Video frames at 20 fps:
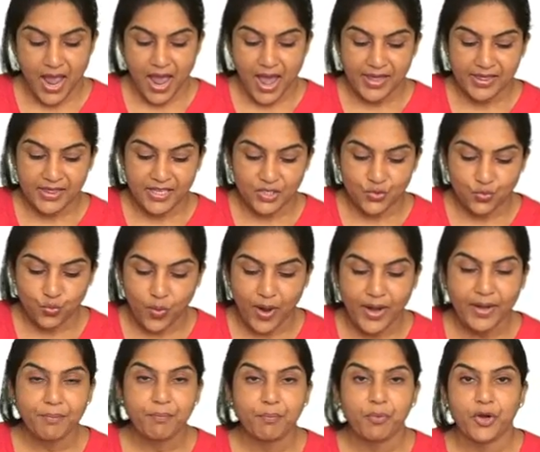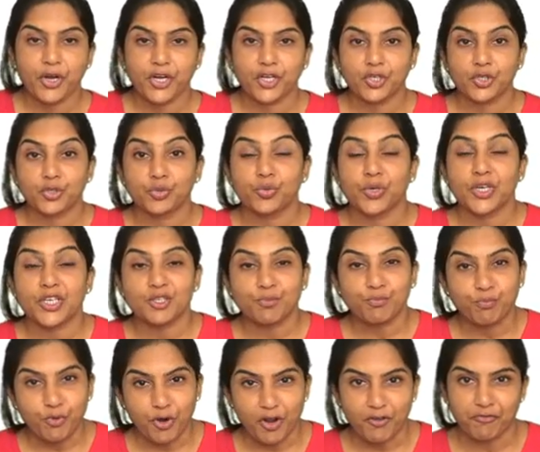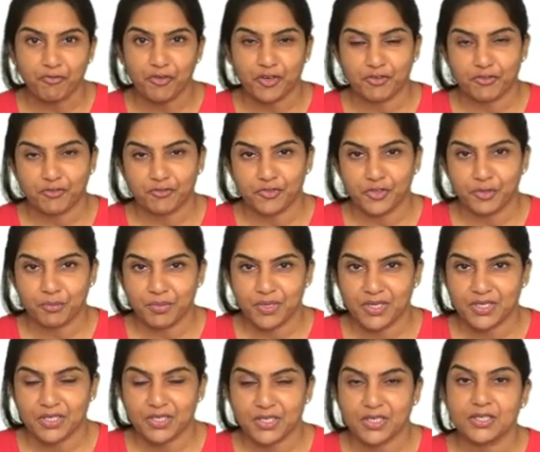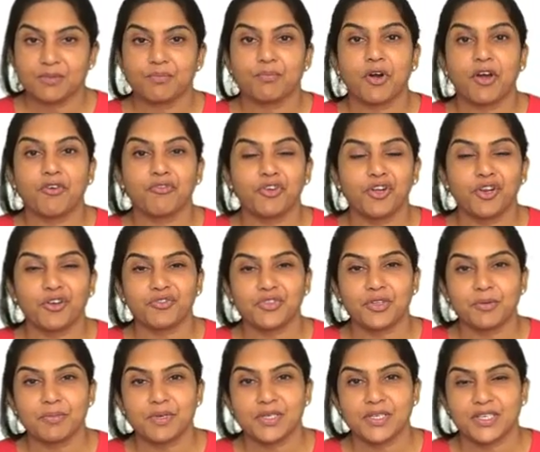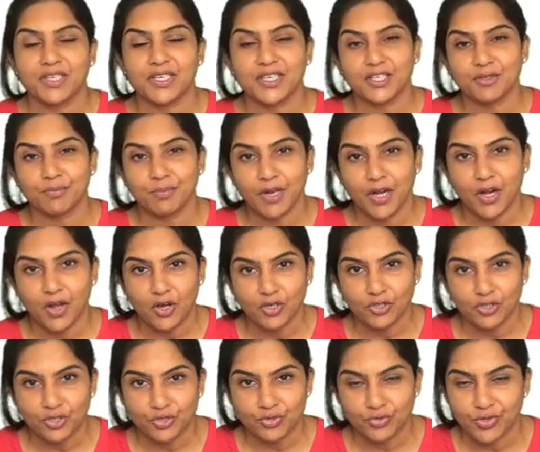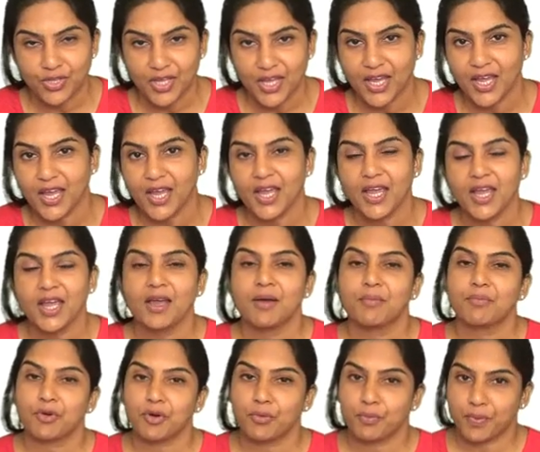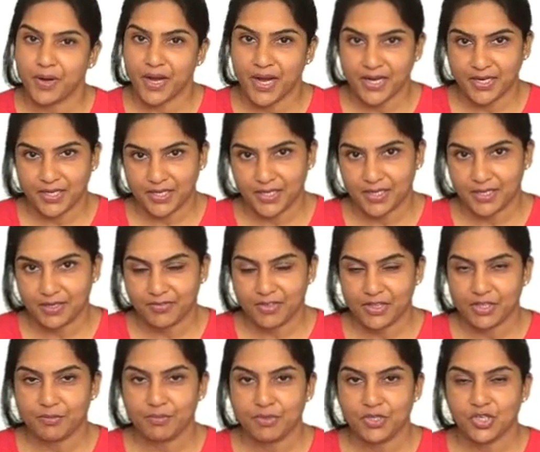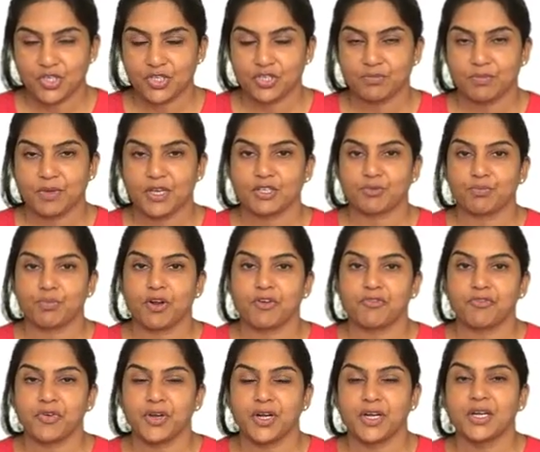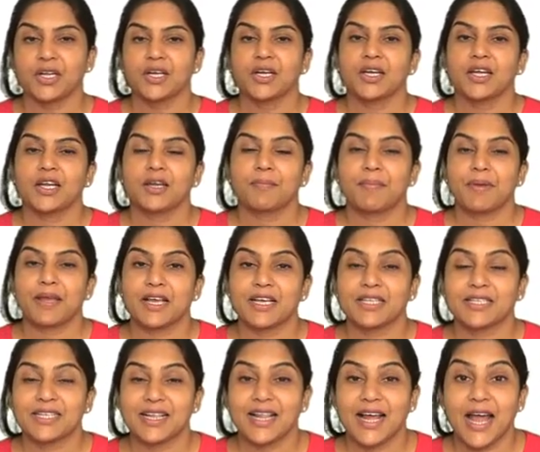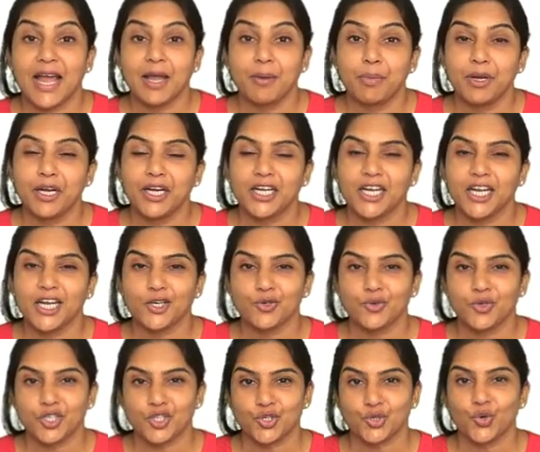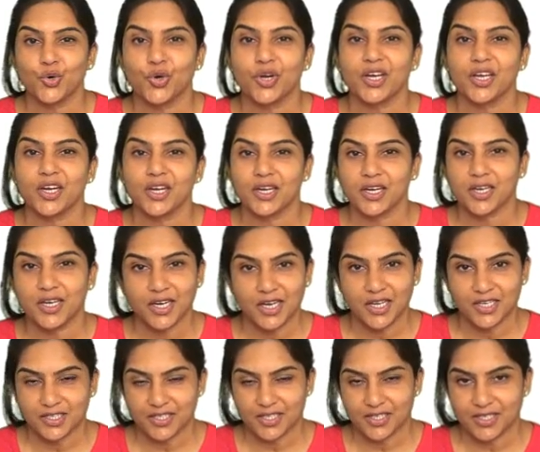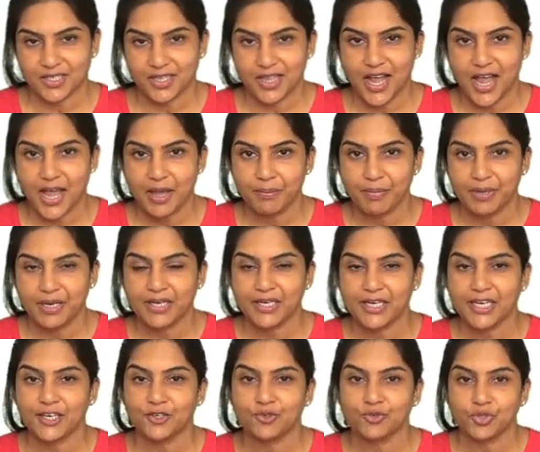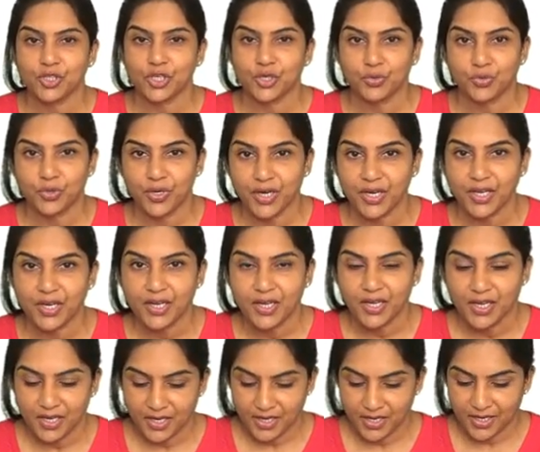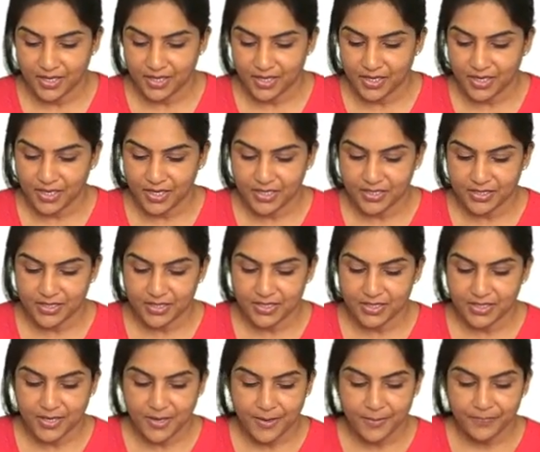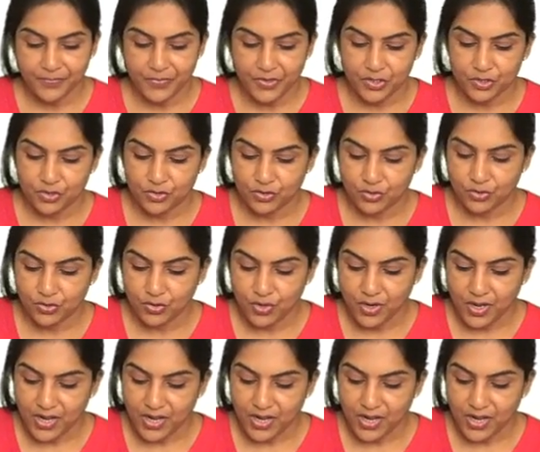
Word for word: and this 1.2 is profit of the business profit of the business belongs to the proprietor when the business makes profit its liability to its owner increases. Liability to the owner increases. So